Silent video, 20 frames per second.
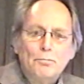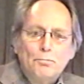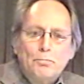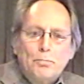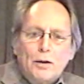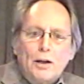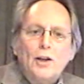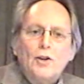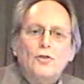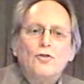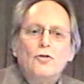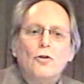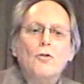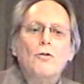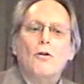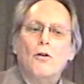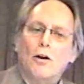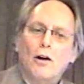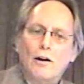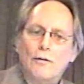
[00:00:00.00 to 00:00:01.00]
But it's
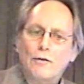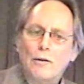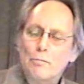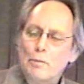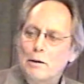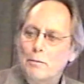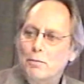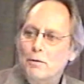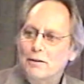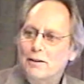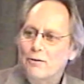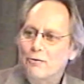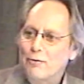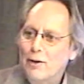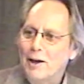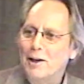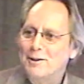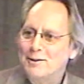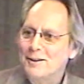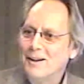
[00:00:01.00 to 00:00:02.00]
so hard for people to
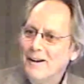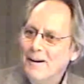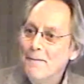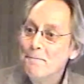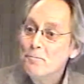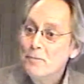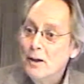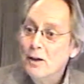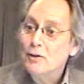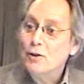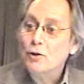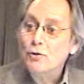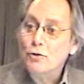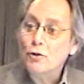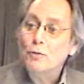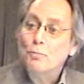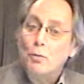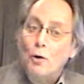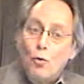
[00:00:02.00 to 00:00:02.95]
face the truth.